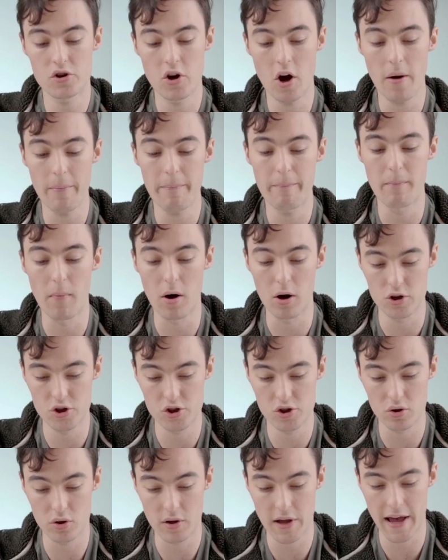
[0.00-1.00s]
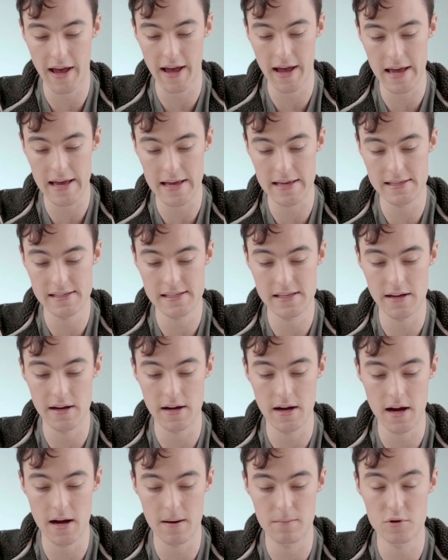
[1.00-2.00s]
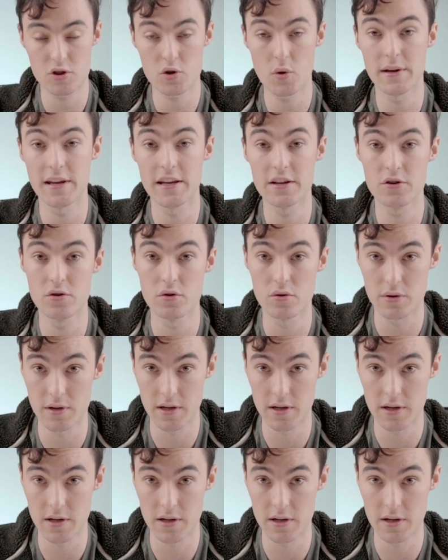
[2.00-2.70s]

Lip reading: top module has 22